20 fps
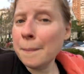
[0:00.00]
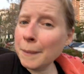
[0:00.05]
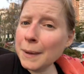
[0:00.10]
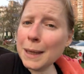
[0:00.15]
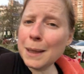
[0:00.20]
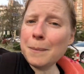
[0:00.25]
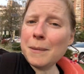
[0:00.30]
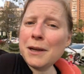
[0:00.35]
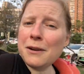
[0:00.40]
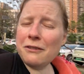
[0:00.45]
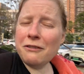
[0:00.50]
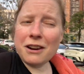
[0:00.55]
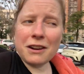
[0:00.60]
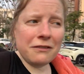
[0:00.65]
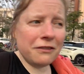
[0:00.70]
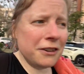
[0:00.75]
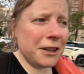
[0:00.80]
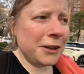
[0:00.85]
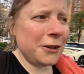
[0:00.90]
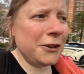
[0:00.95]
I'm gonna meet a friend
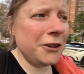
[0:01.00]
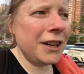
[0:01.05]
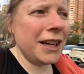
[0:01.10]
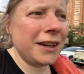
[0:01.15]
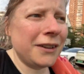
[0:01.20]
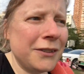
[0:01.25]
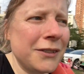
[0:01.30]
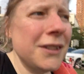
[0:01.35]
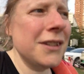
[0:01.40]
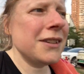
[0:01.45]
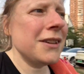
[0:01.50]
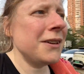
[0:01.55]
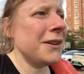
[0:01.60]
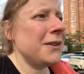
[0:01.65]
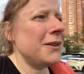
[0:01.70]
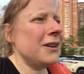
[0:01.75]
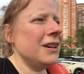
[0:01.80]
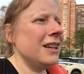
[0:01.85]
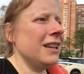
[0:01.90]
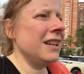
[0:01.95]
for dinner now,
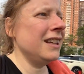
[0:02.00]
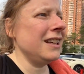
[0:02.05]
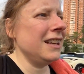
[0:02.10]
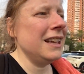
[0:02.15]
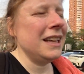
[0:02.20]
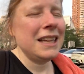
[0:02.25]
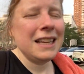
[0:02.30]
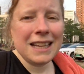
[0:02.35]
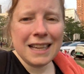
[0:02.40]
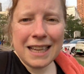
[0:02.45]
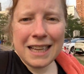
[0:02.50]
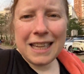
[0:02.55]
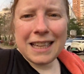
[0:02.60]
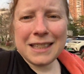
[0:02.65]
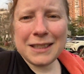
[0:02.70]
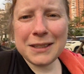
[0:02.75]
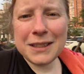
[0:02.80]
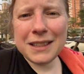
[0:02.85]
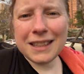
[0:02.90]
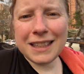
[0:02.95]
so
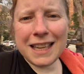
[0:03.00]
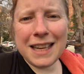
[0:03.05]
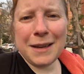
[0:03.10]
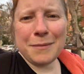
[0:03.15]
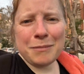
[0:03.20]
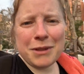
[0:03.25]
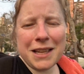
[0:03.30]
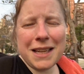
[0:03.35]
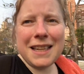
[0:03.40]
I can't play